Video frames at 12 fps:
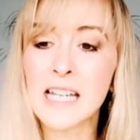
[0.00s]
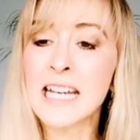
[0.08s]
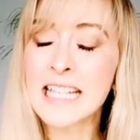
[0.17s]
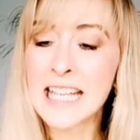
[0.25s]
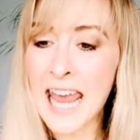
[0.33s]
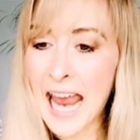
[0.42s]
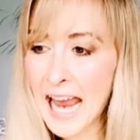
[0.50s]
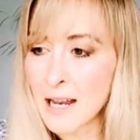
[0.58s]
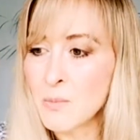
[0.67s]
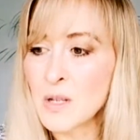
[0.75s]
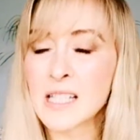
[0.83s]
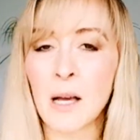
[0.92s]
It
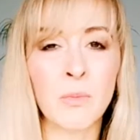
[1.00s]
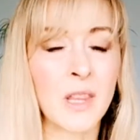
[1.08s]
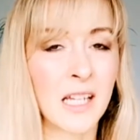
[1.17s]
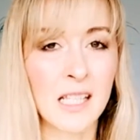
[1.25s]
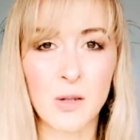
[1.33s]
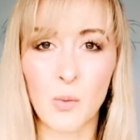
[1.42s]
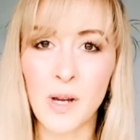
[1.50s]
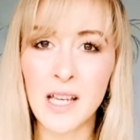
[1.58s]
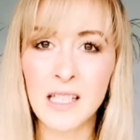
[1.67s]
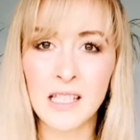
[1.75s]
can be something sweet.